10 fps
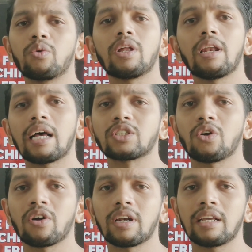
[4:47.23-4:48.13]
to the last
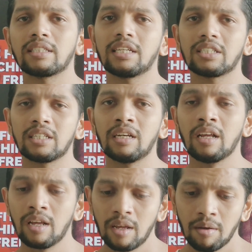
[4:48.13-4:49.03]
organization
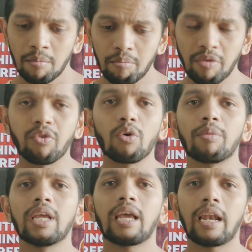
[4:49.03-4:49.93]
before
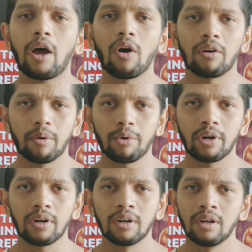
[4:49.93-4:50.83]
being an entrepreneur.